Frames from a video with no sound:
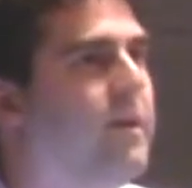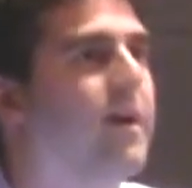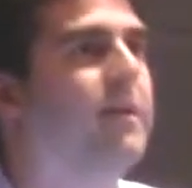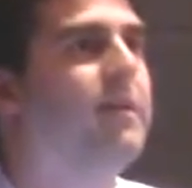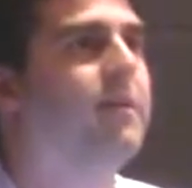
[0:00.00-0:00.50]
The
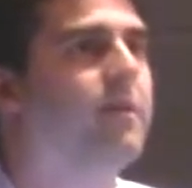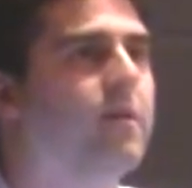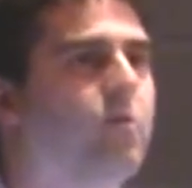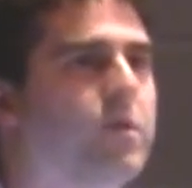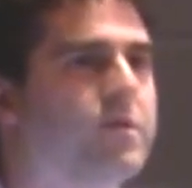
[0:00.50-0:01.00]
idea
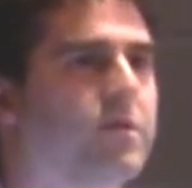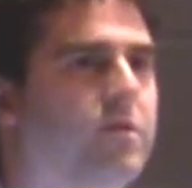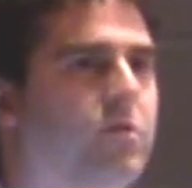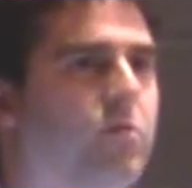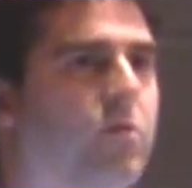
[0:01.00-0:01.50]
there was that
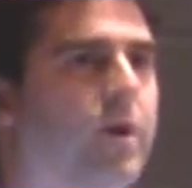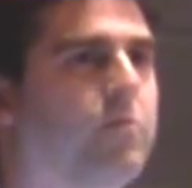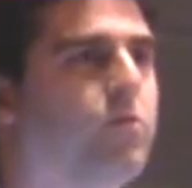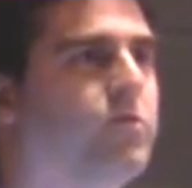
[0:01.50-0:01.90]
you were able